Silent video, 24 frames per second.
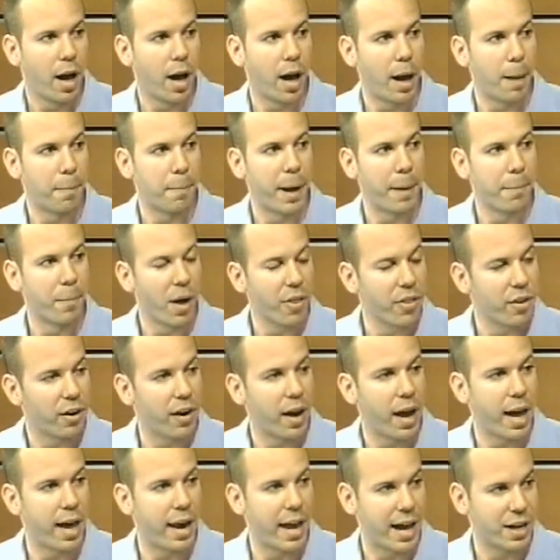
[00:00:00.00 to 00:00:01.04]
Um, my
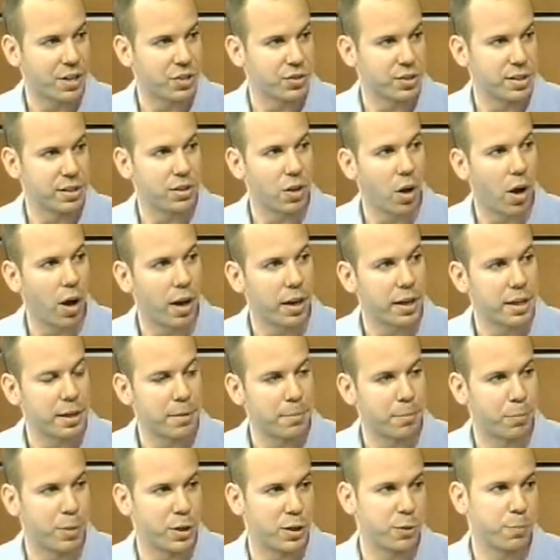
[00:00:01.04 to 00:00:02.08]
mother had actually taught
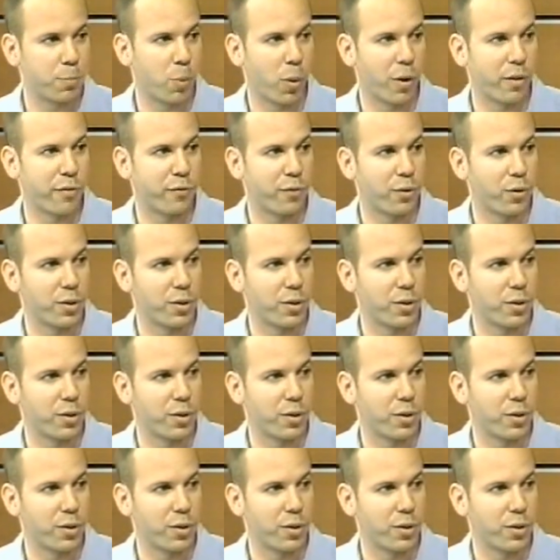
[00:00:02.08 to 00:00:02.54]
in Bridgeport